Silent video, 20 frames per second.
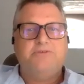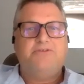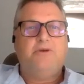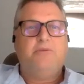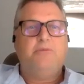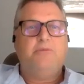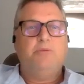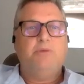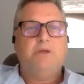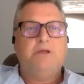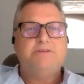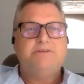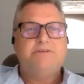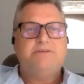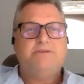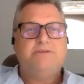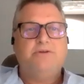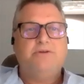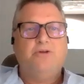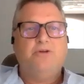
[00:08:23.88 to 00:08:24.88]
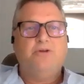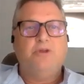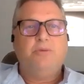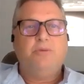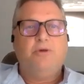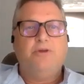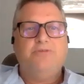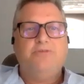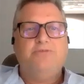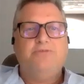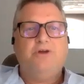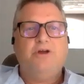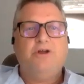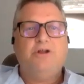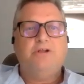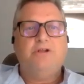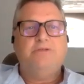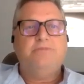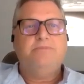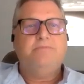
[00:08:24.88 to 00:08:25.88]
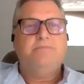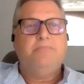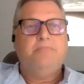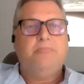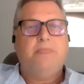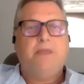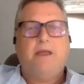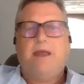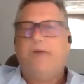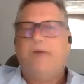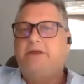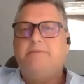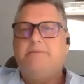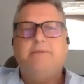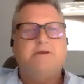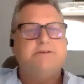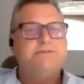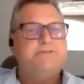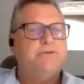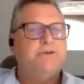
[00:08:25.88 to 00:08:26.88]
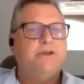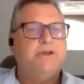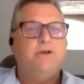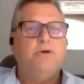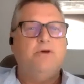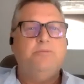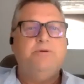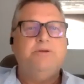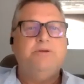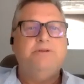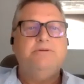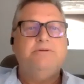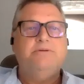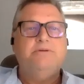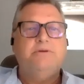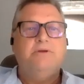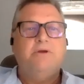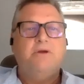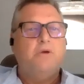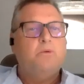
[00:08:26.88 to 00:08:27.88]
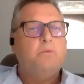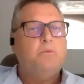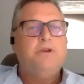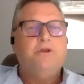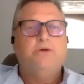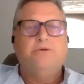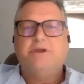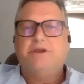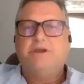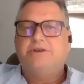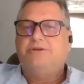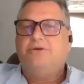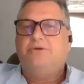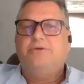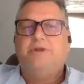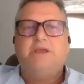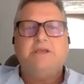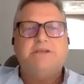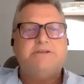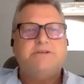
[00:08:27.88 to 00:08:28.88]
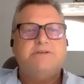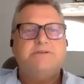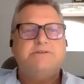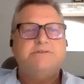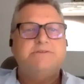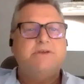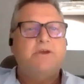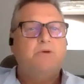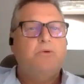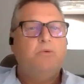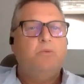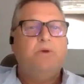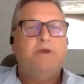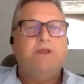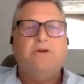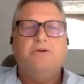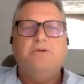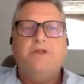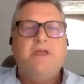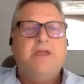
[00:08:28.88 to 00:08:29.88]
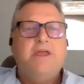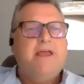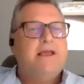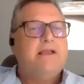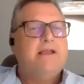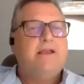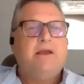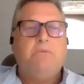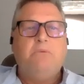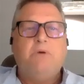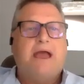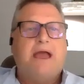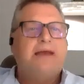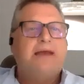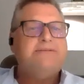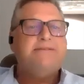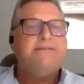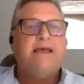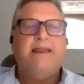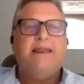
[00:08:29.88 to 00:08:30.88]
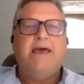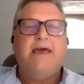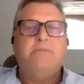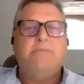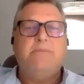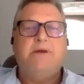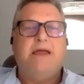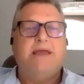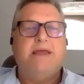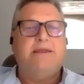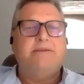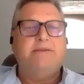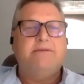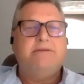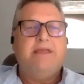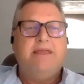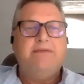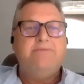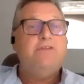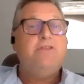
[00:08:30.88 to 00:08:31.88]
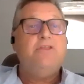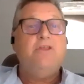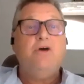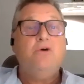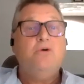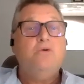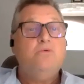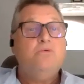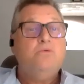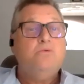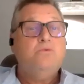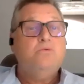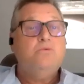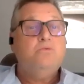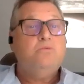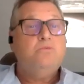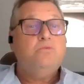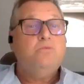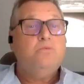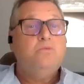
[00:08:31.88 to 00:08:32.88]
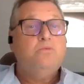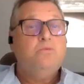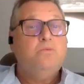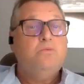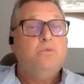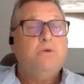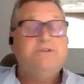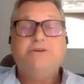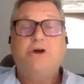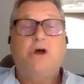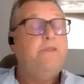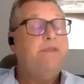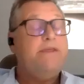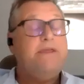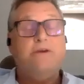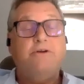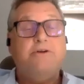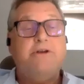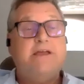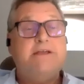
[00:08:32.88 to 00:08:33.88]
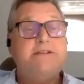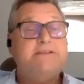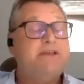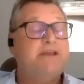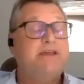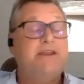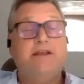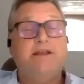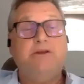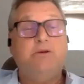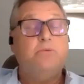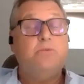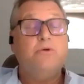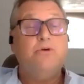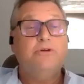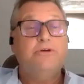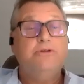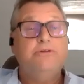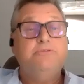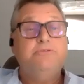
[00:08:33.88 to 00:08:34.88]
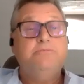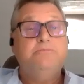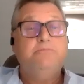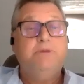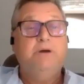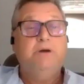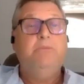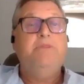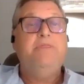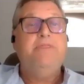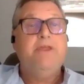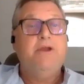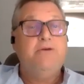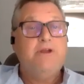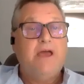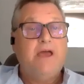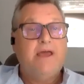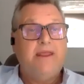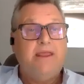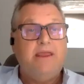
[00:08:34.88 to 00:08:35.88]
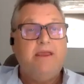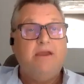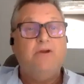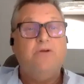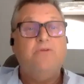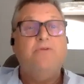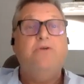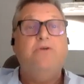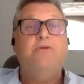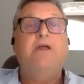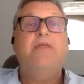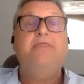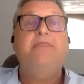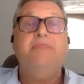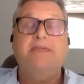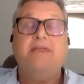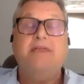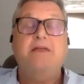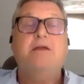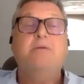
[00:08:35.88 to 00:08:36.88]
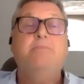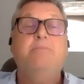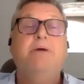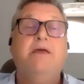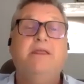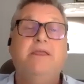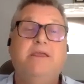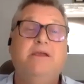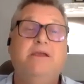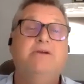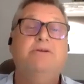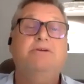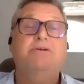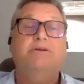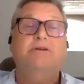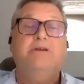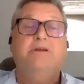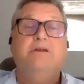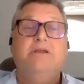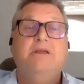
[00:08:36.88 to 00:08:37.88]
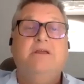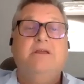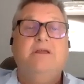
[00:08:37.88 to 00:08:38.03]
During the summer months and the early part of the fall, our emails don't get opened. We don't get donations. We're out of sight, out of mind, even though it's all on the internet, it's a connected world, but when they're not here, they're not thinking about here.